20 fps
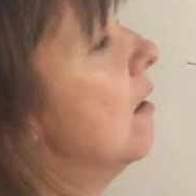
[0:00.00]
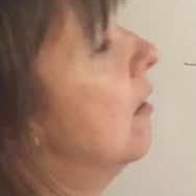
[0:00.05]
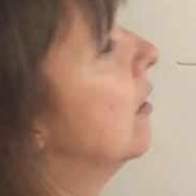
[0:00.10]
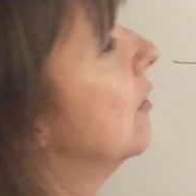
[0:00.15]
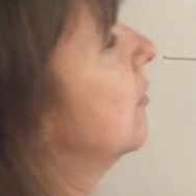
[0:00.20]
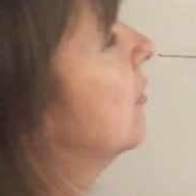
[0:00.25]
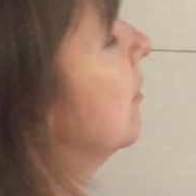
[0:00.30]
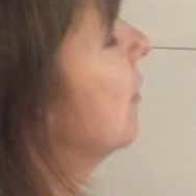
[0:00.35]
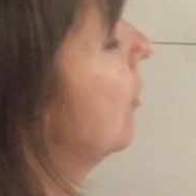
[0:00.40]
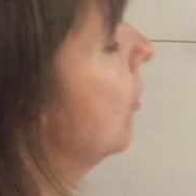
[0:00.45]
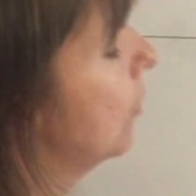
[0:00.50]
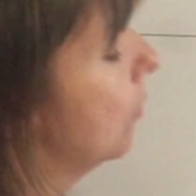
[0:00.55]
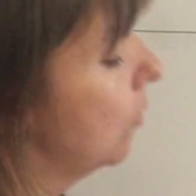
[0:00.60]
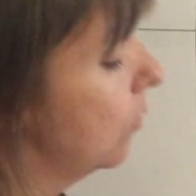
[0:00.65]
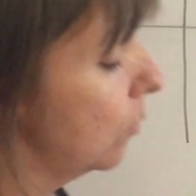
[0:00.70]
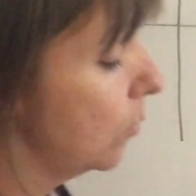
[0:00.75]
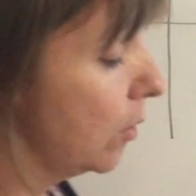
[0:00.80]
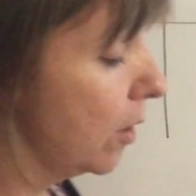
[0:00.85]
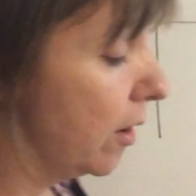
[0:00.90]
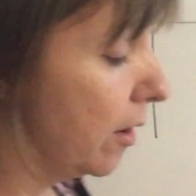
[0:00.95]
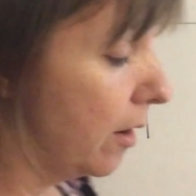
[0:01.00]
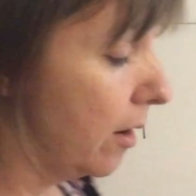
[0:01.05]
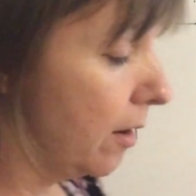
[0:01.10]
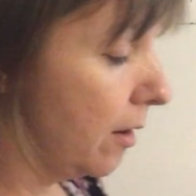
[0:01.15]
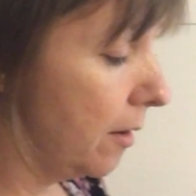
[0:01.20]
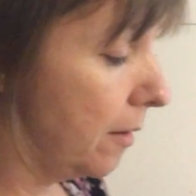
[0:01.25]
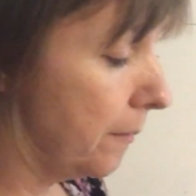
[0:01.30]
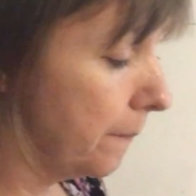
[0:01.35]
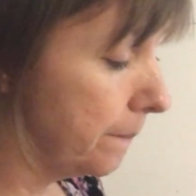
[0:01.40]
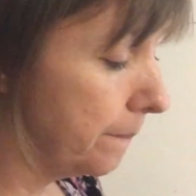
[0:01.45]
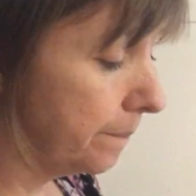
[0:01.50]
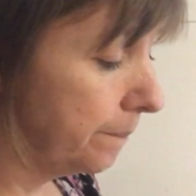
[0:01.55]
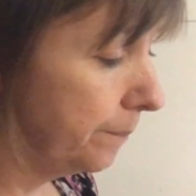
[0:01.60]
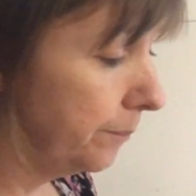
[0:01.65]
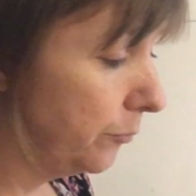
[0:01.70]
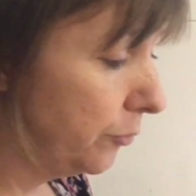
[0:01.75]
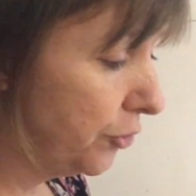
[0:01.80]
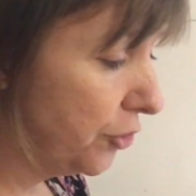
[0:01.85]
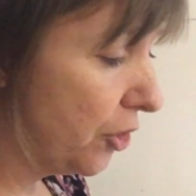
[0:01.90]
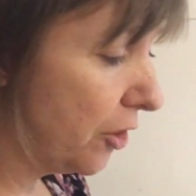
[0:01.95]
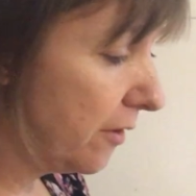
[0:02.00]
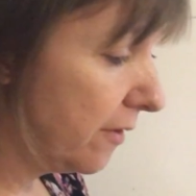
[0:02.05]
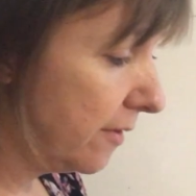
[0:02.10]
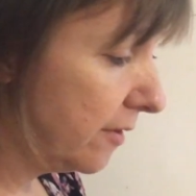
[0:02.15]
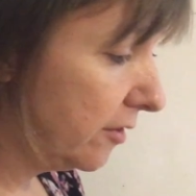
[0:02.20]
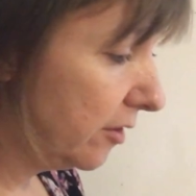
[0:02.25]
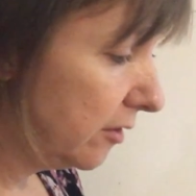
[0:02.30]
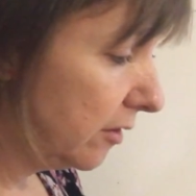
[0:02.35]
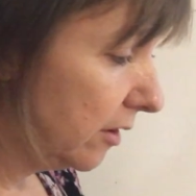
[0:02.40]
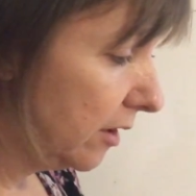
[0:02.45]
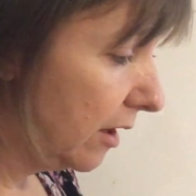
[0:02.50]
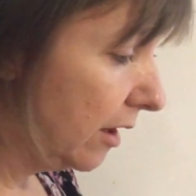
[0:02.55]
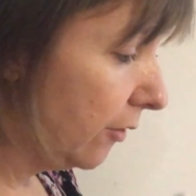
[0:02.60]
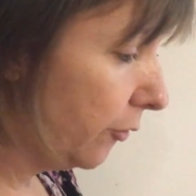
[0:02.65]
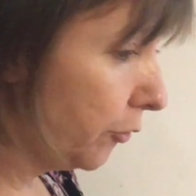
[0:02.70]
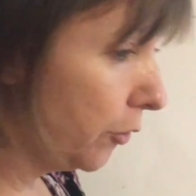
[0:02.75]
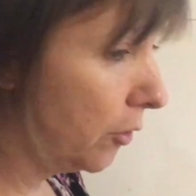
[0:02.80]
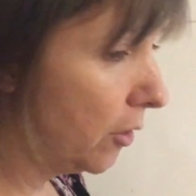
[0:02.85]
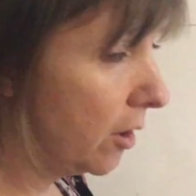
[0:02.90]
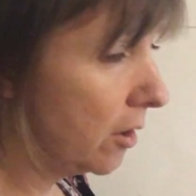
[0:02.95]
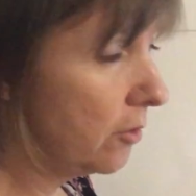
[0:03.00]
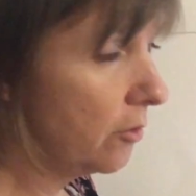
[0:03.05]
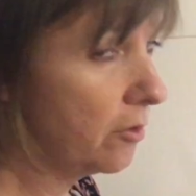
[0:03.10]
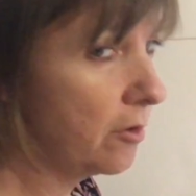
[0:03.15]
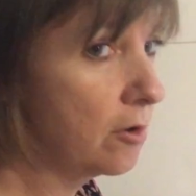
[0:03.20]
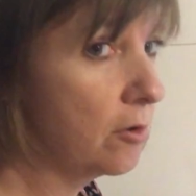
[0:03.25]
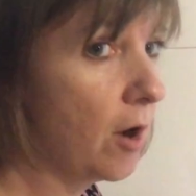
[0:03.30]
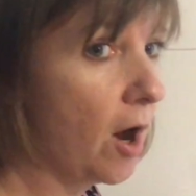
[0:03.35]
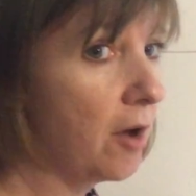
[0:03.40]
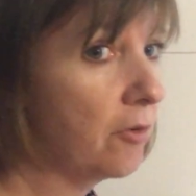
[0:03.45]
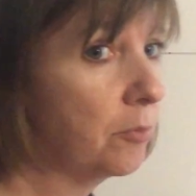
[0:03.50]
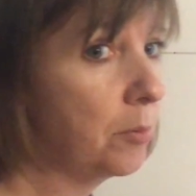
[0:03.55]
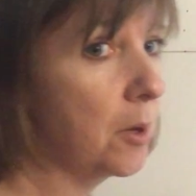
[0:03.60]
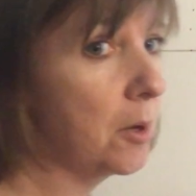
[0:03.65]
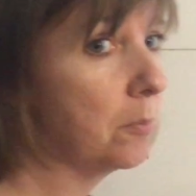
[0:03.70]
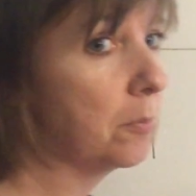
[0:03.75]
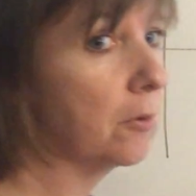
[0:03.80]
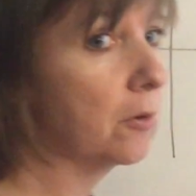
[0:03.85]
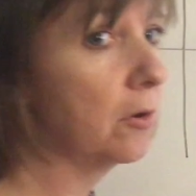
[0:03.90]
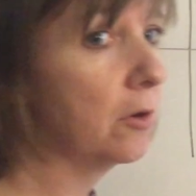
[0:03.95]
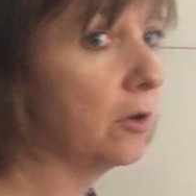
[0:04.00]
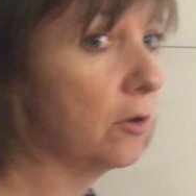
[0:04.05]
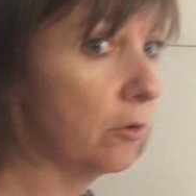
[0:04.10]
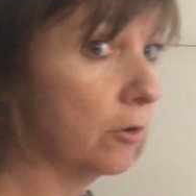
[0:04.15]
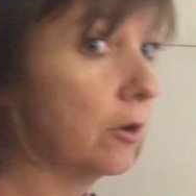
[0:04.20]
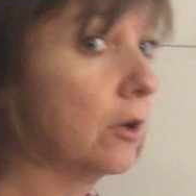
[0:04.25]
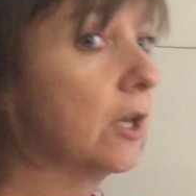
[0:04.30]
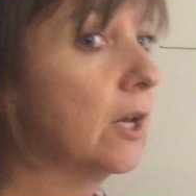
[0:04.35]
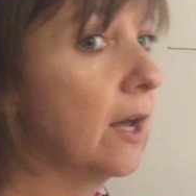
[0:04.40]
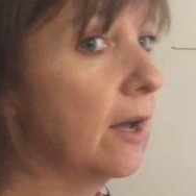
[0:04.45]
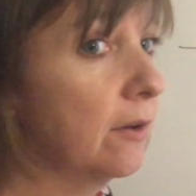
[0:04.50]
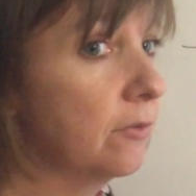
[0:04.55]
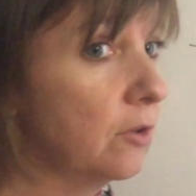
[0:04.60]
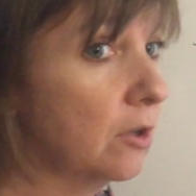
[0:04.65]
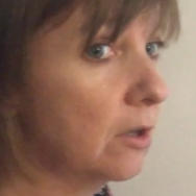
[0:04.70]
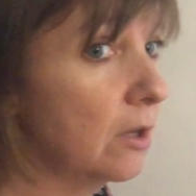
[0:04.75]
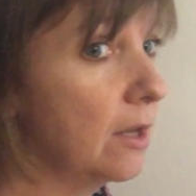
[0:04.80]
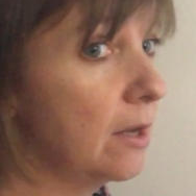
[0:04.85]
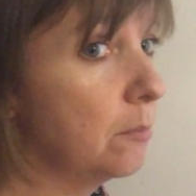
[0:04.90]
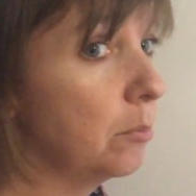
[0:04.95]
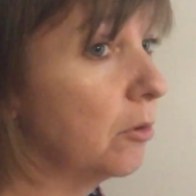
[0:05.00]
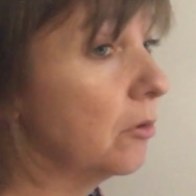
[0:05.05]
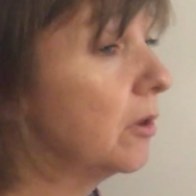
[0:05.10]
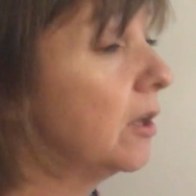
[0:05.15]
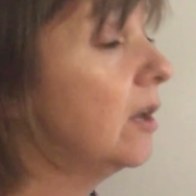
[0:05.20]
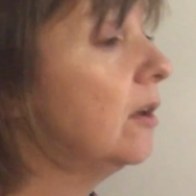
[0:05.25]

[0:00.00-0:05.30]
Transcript: So just if you're not using graph paper, you're going to have to label.